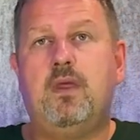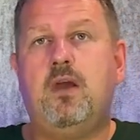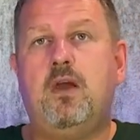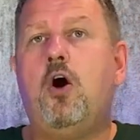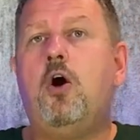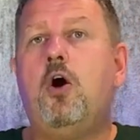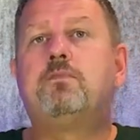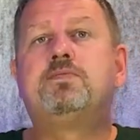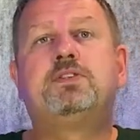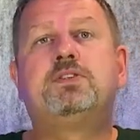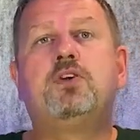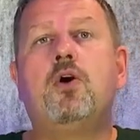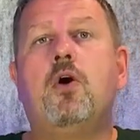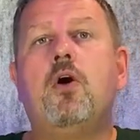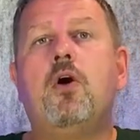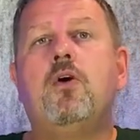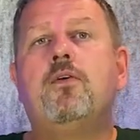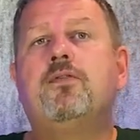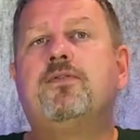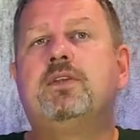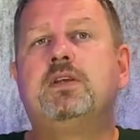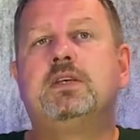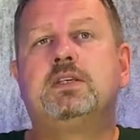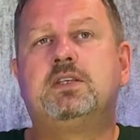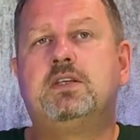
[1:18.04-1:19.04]

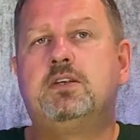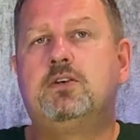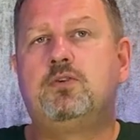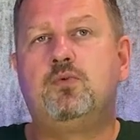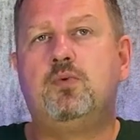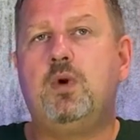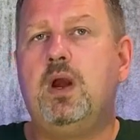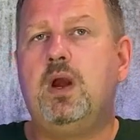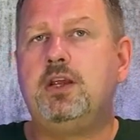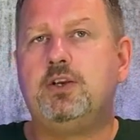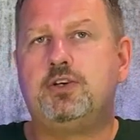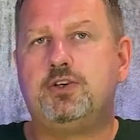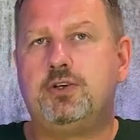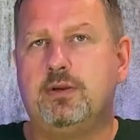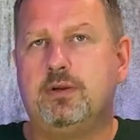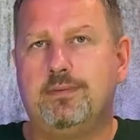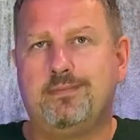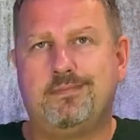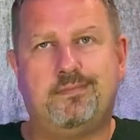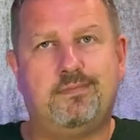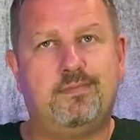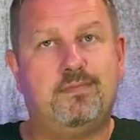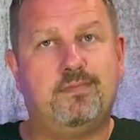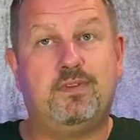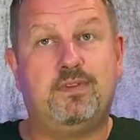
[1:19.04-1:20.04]
Observe the situation.
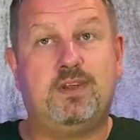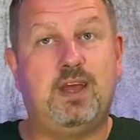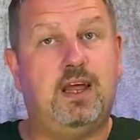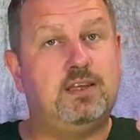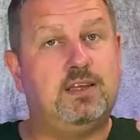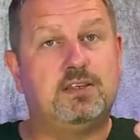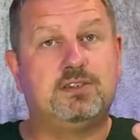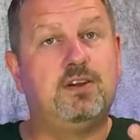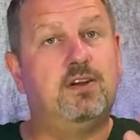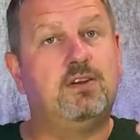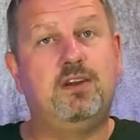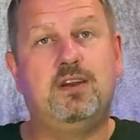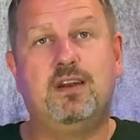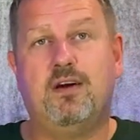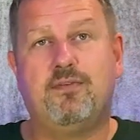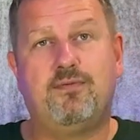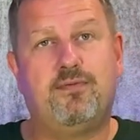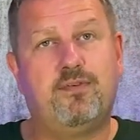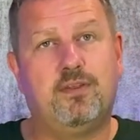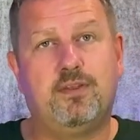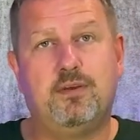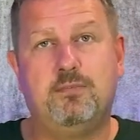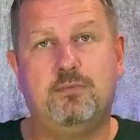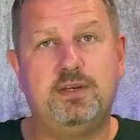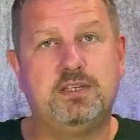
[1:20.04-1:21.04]
That is not enough
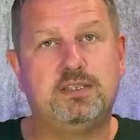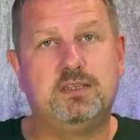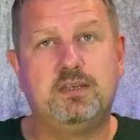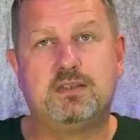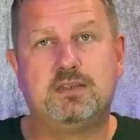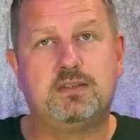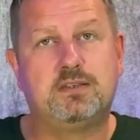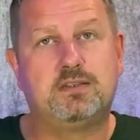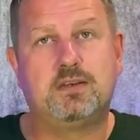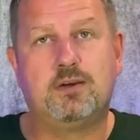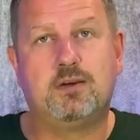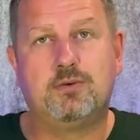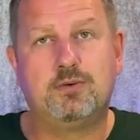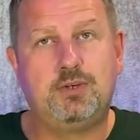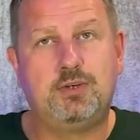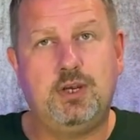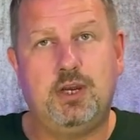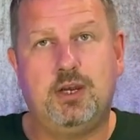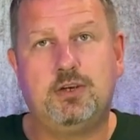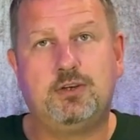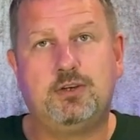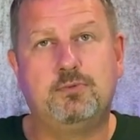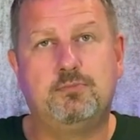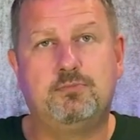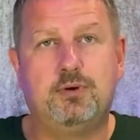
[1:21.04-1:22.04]
for the Business
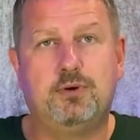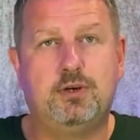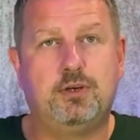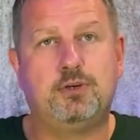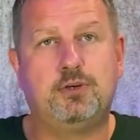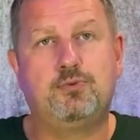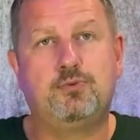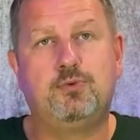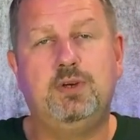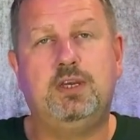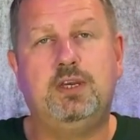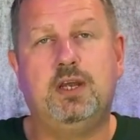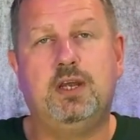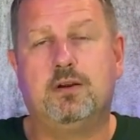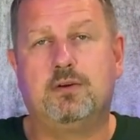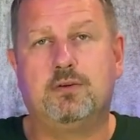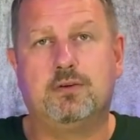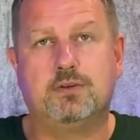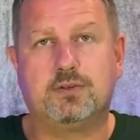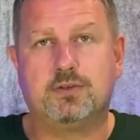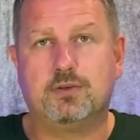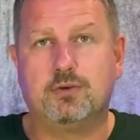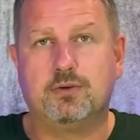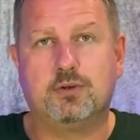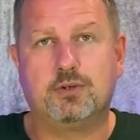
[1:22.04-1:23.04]
Association British Retail
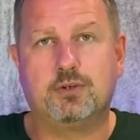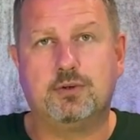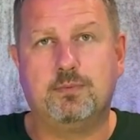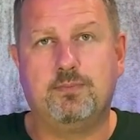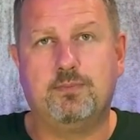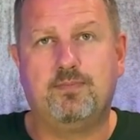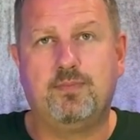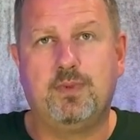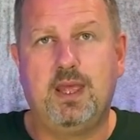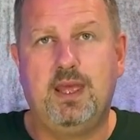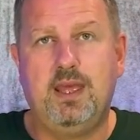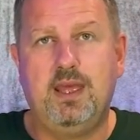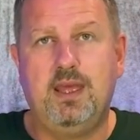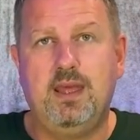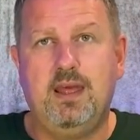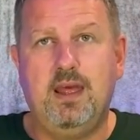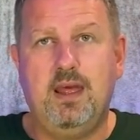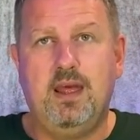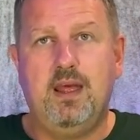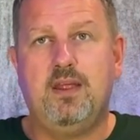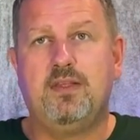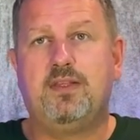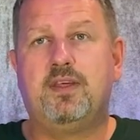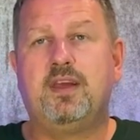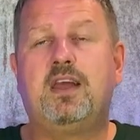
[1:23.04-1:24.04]
Consortium.
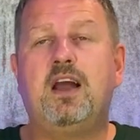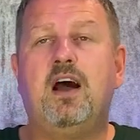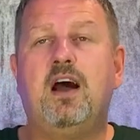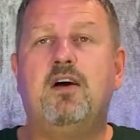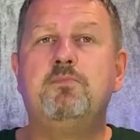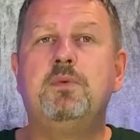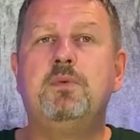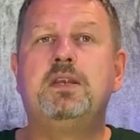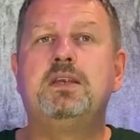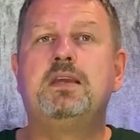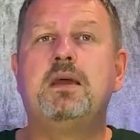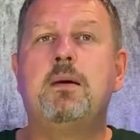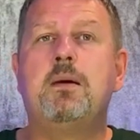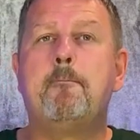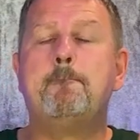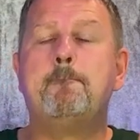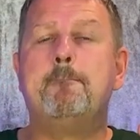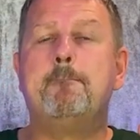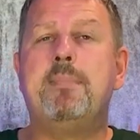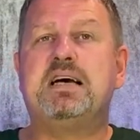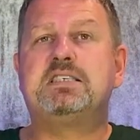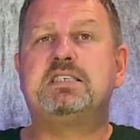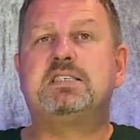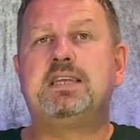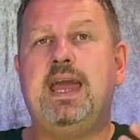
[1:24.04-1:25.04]
The government
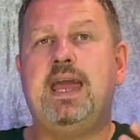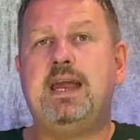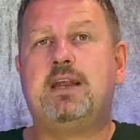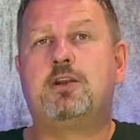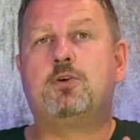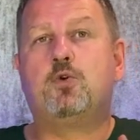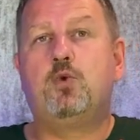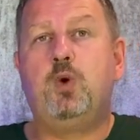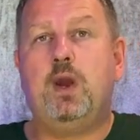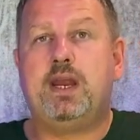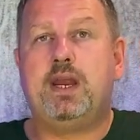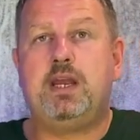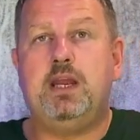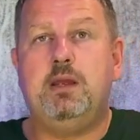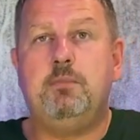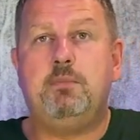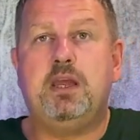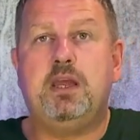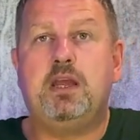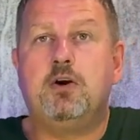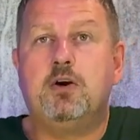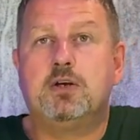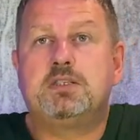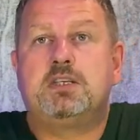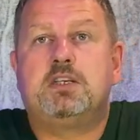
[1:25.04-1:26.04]
must act quickly
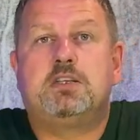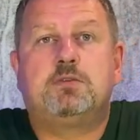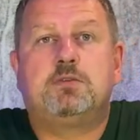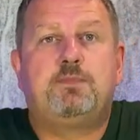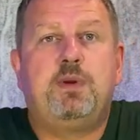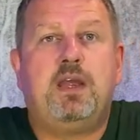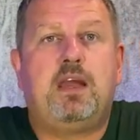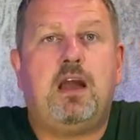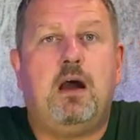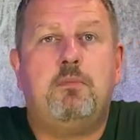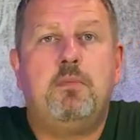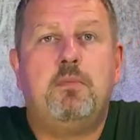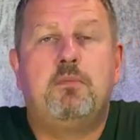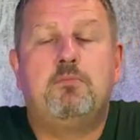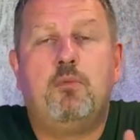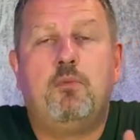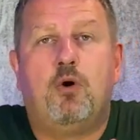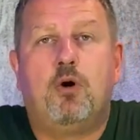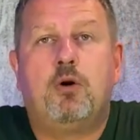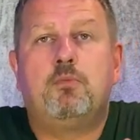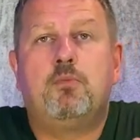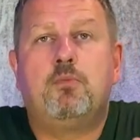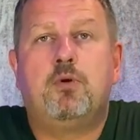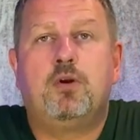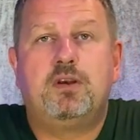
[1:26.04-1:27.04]
because it's becoming
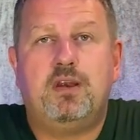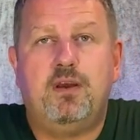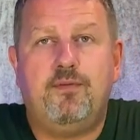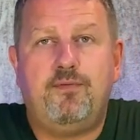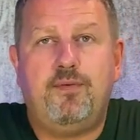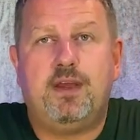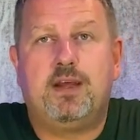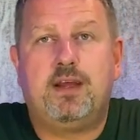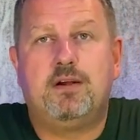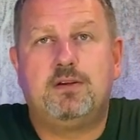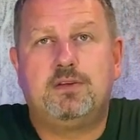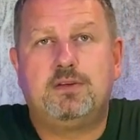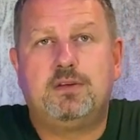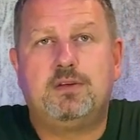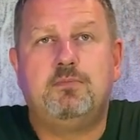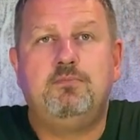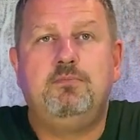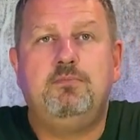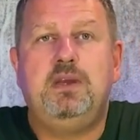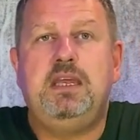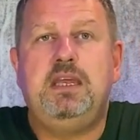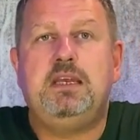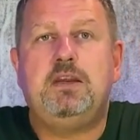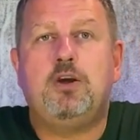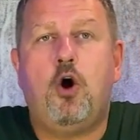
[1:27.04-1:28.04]
more and more difficult to
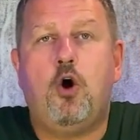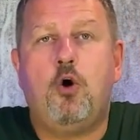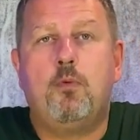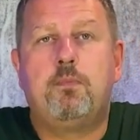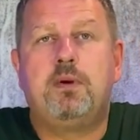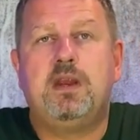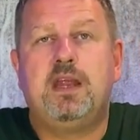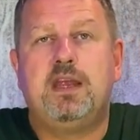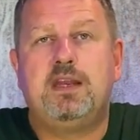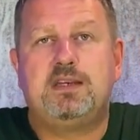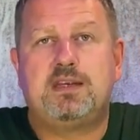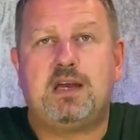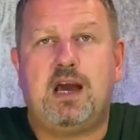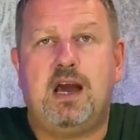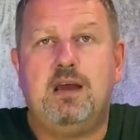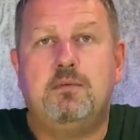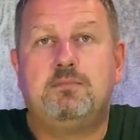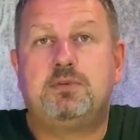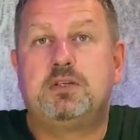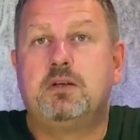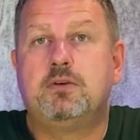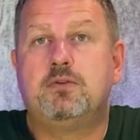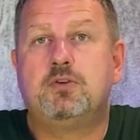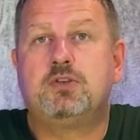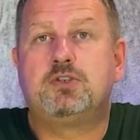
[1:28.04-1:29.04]
meet opening
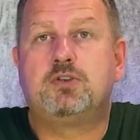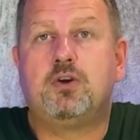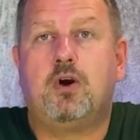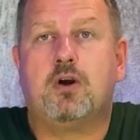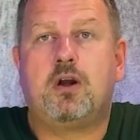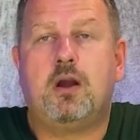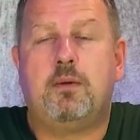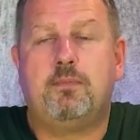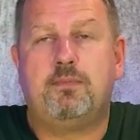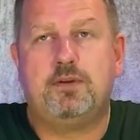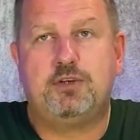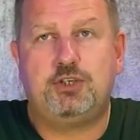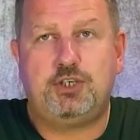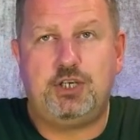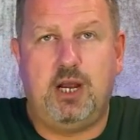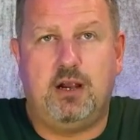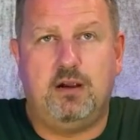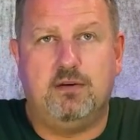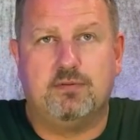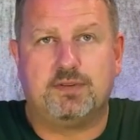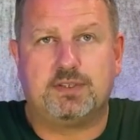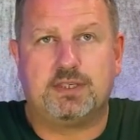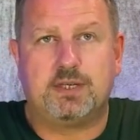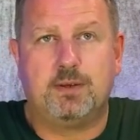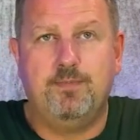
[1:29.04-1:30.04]
times and to stock up the
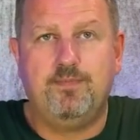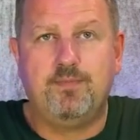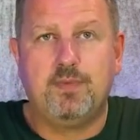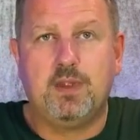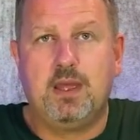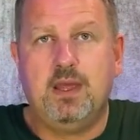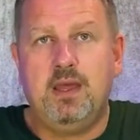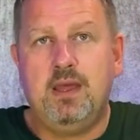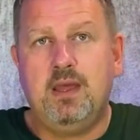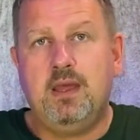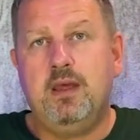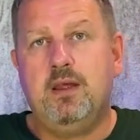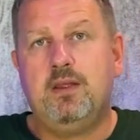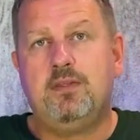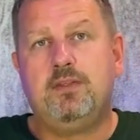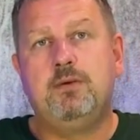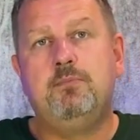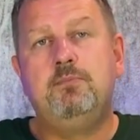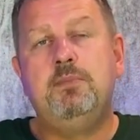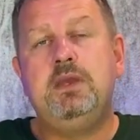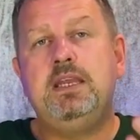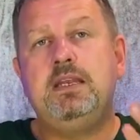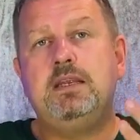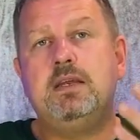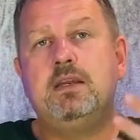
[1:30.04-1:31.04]
shelves. The
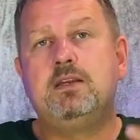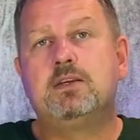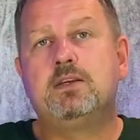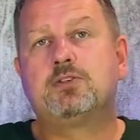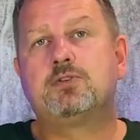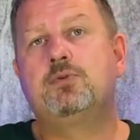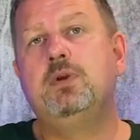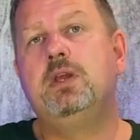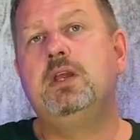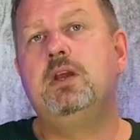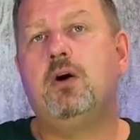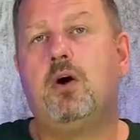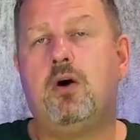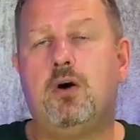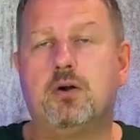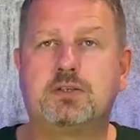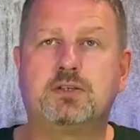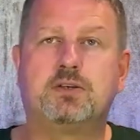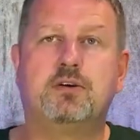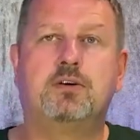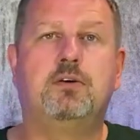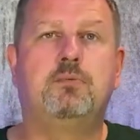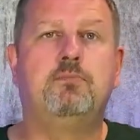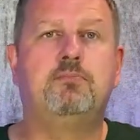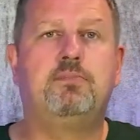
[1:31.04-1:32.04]
meat industry
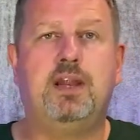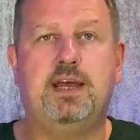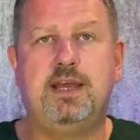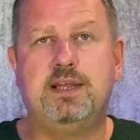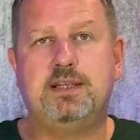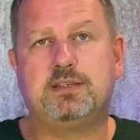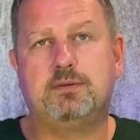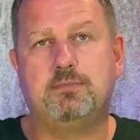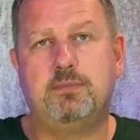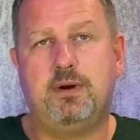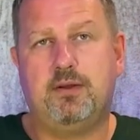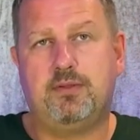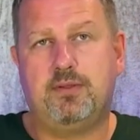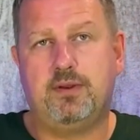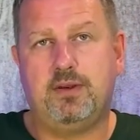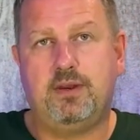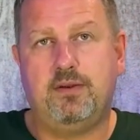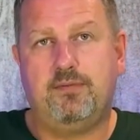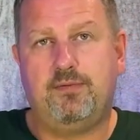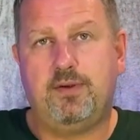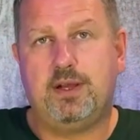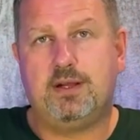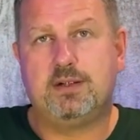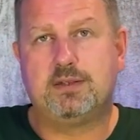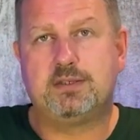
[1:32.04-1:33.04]
also complains about the
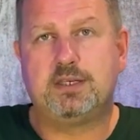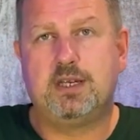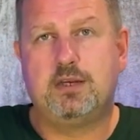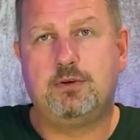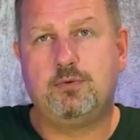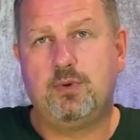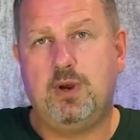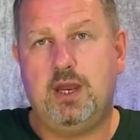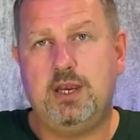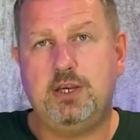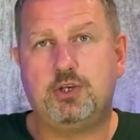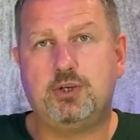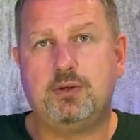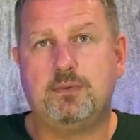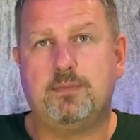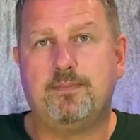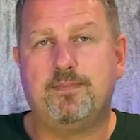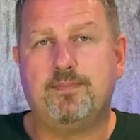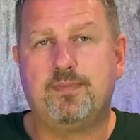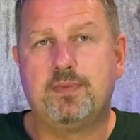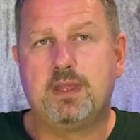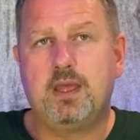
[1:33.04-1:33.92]
difficult situation.